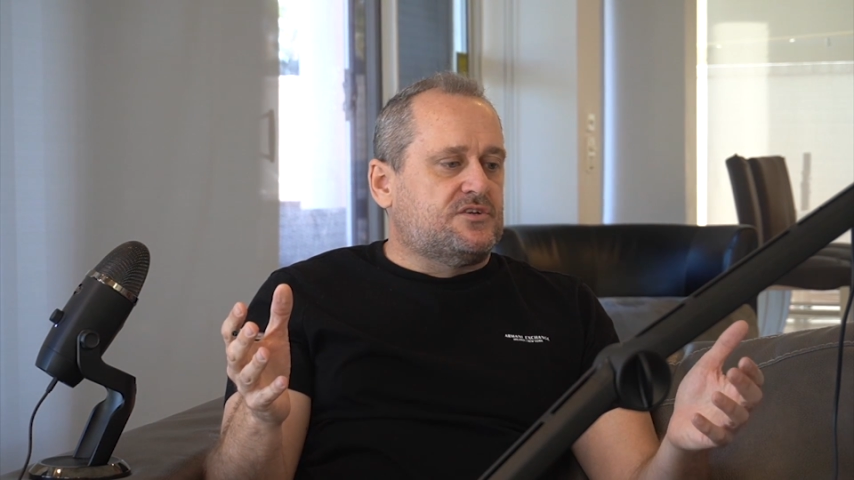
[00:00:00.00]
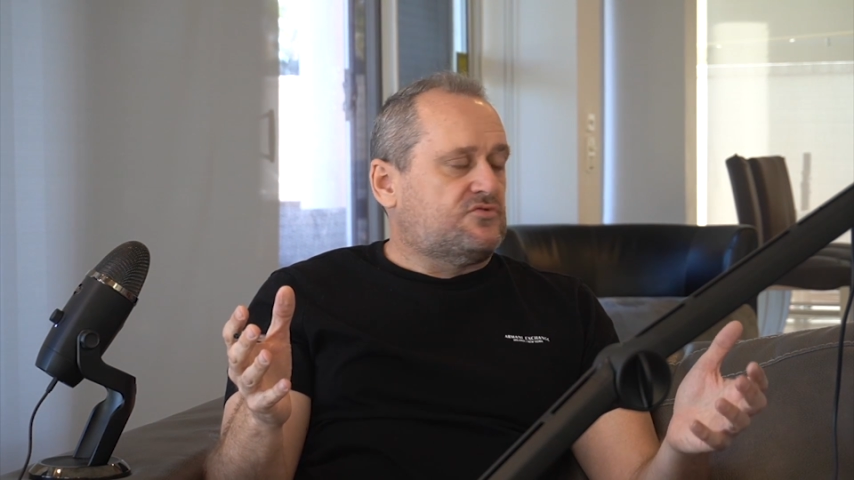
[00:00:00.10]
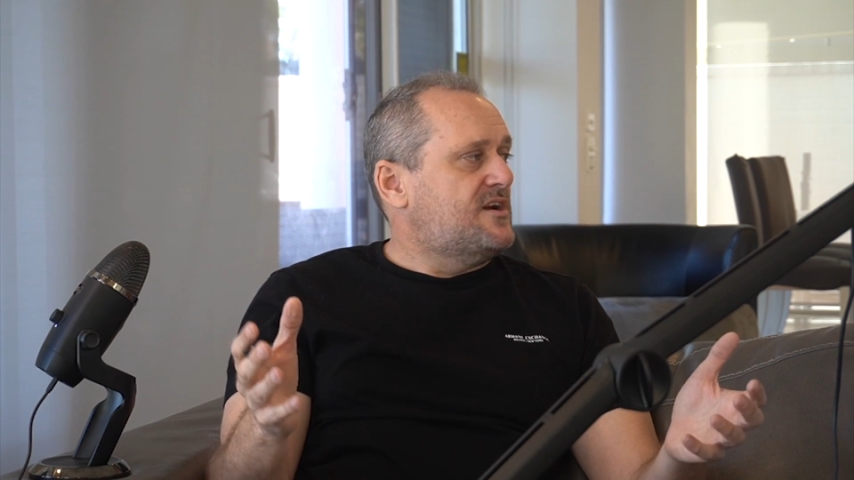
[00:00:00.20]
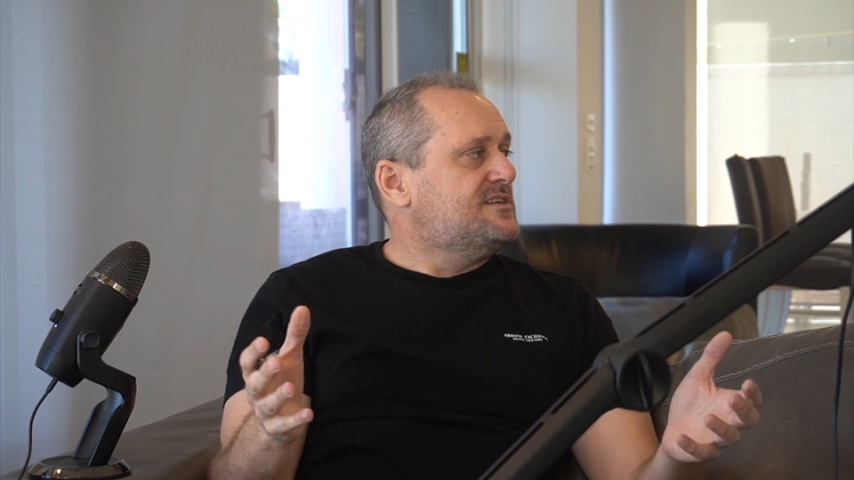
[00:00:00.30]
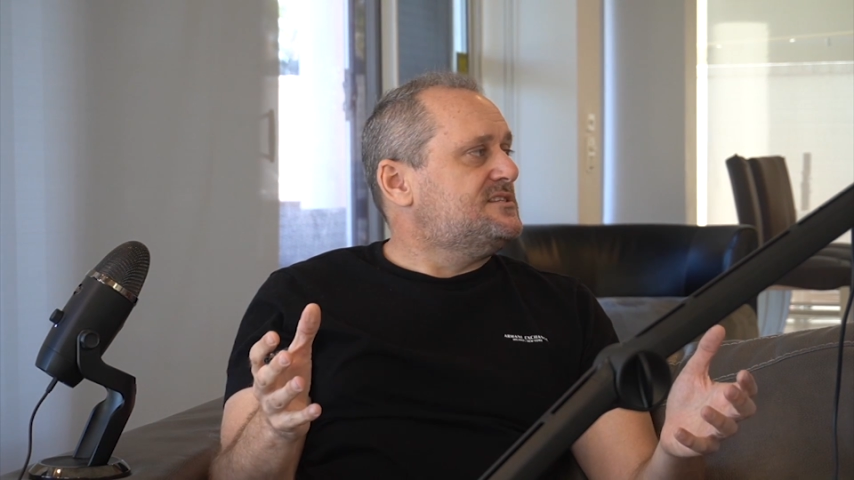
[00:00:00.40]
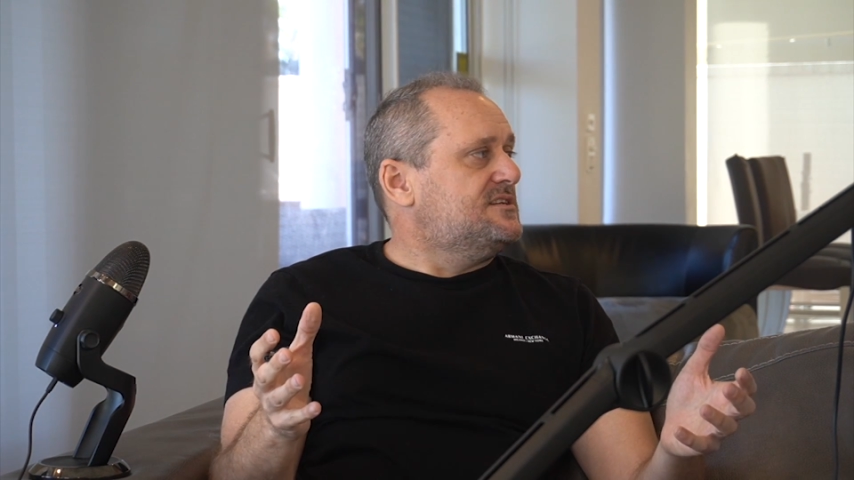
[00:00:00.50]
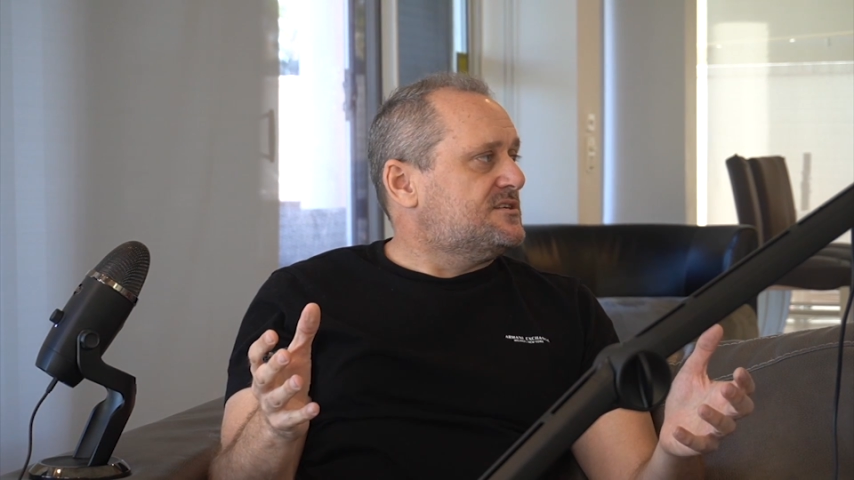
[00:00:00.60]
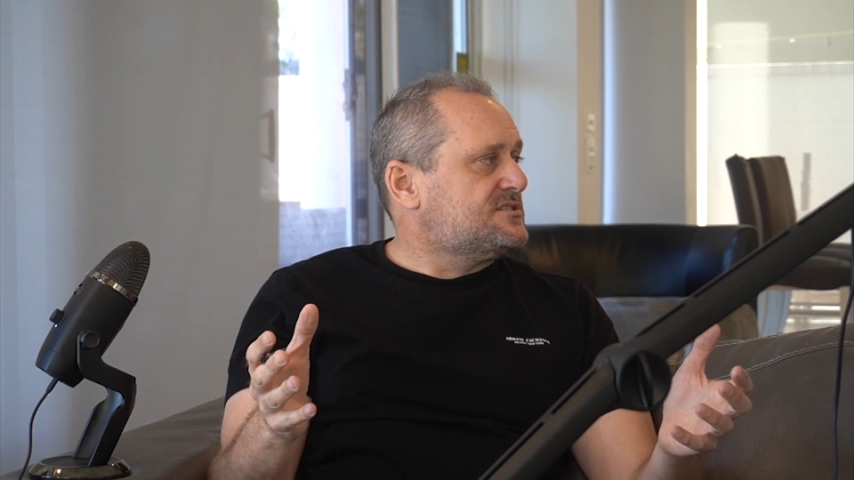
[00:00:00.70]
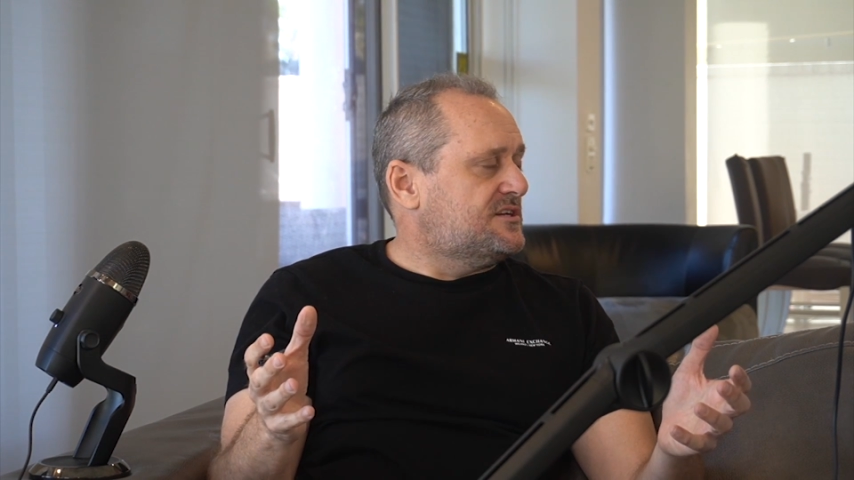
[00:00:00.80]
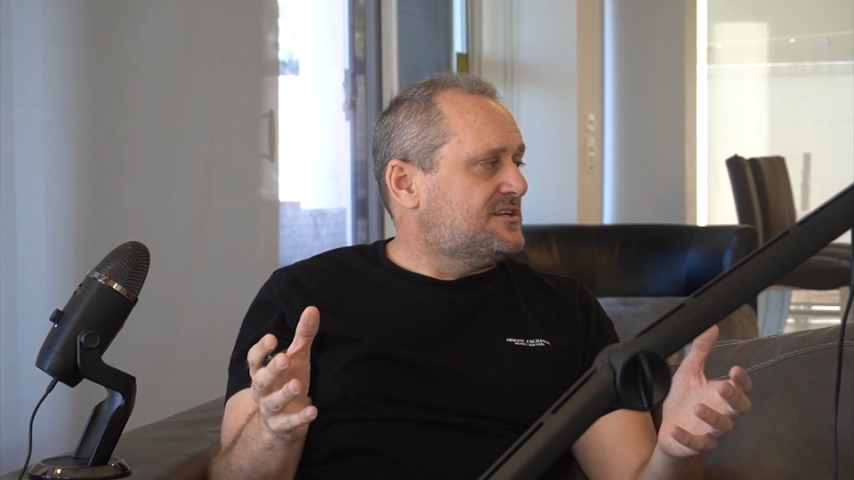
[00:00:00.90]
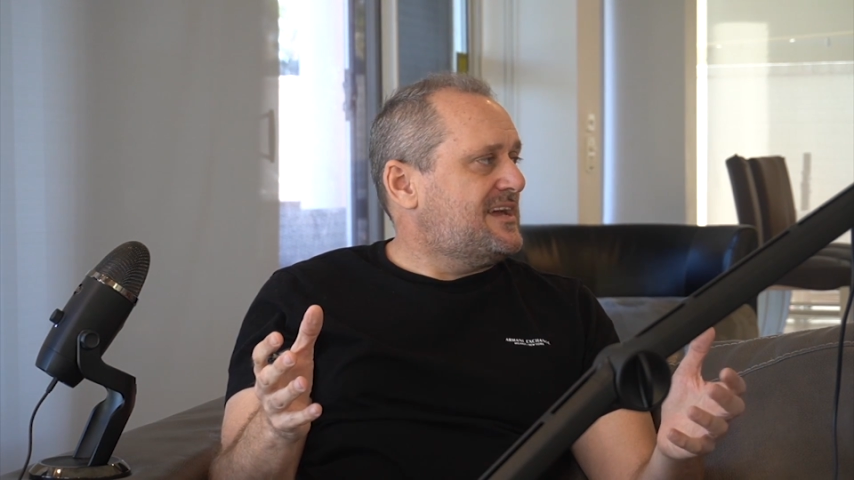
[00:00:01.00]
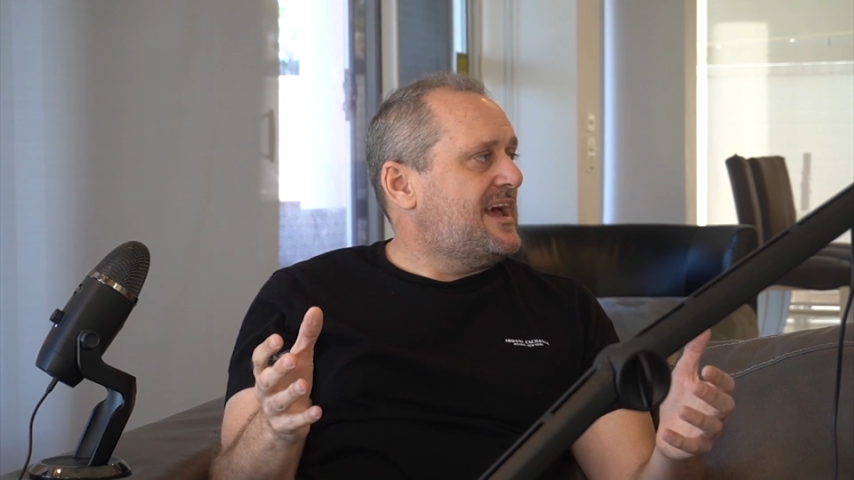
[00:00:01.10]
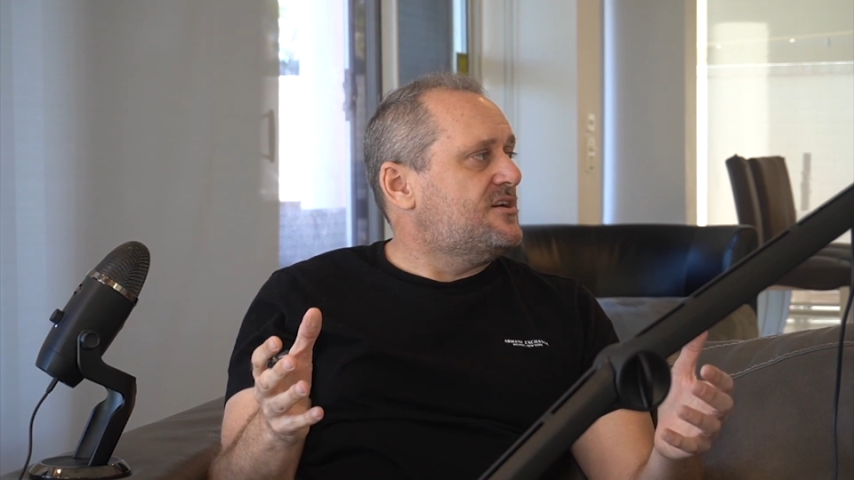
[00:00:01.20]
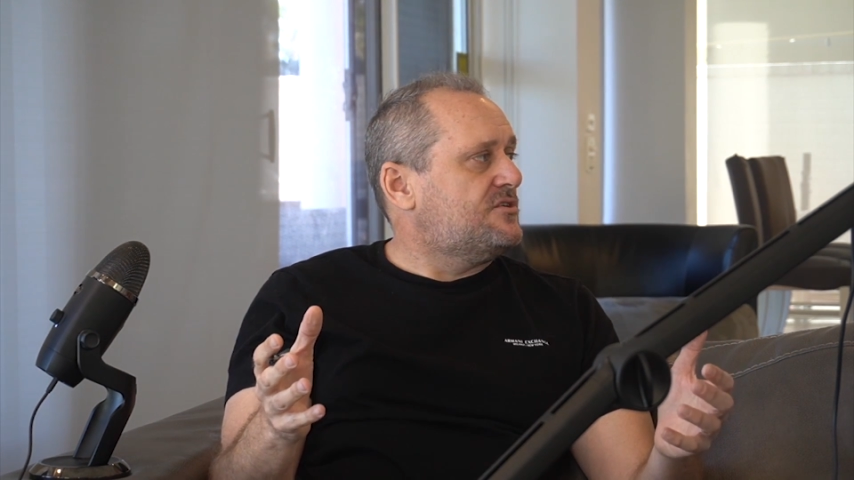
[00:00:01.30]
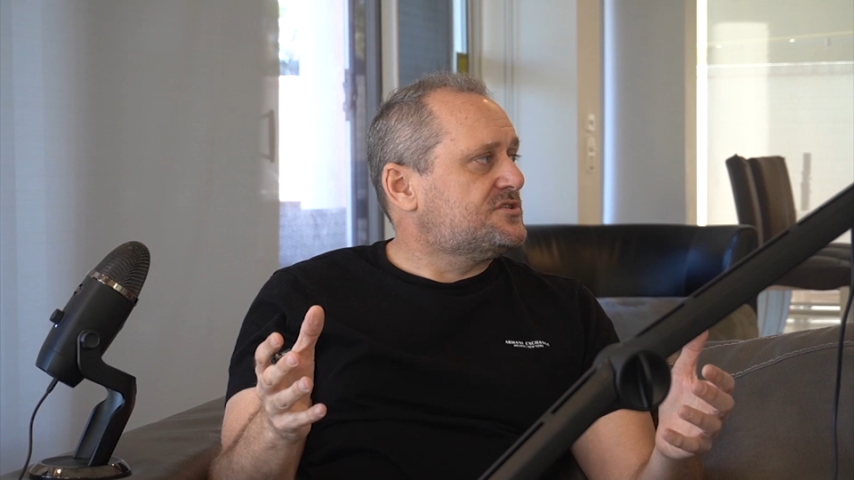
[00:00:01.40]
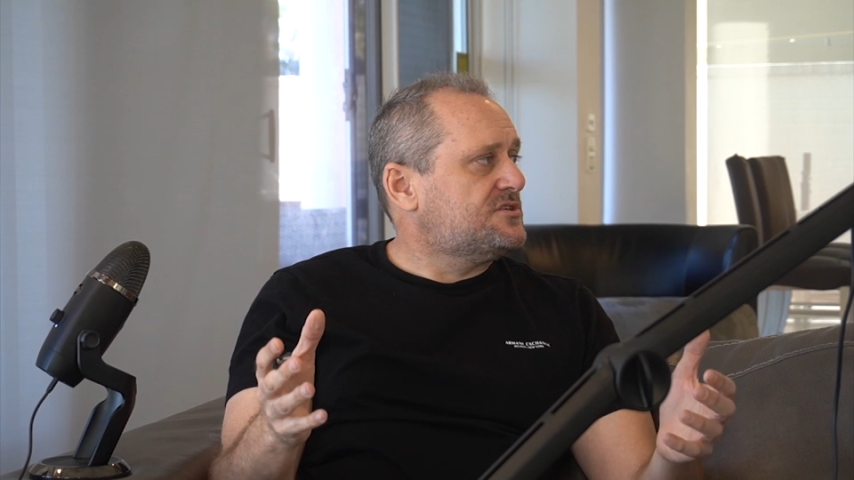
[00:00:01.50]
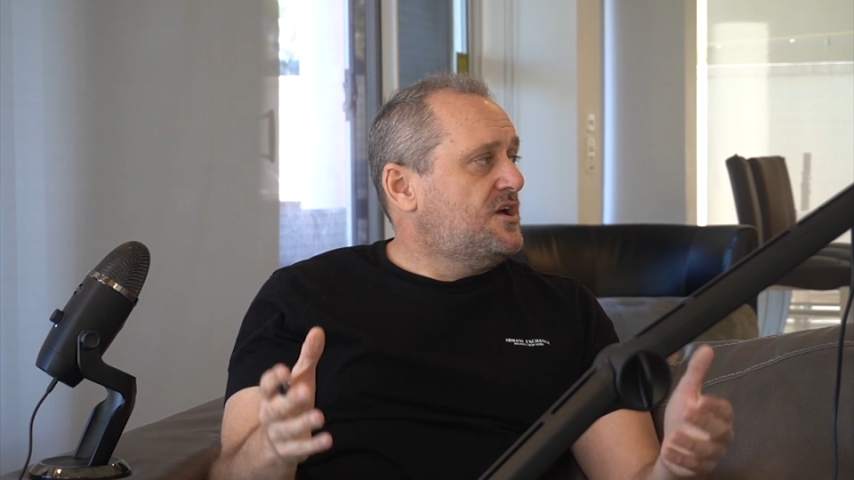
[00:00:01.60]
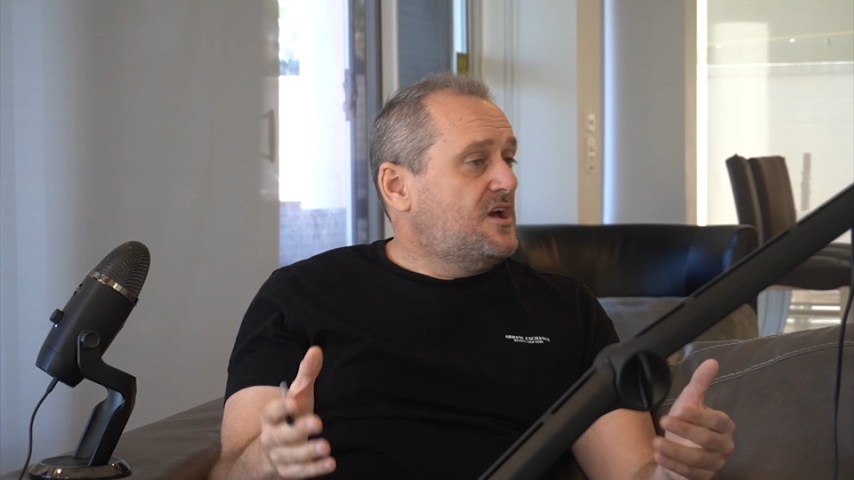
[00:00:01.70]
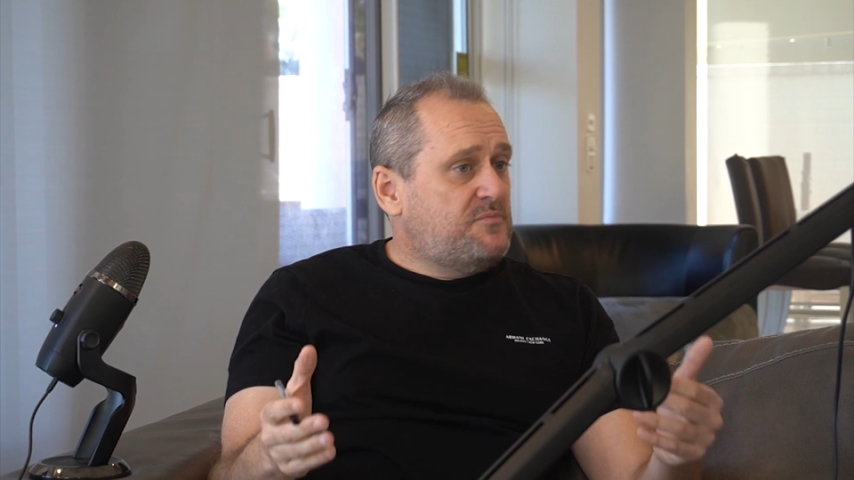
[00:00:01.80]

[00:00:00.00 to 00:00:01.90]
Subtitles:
craziness and chaos,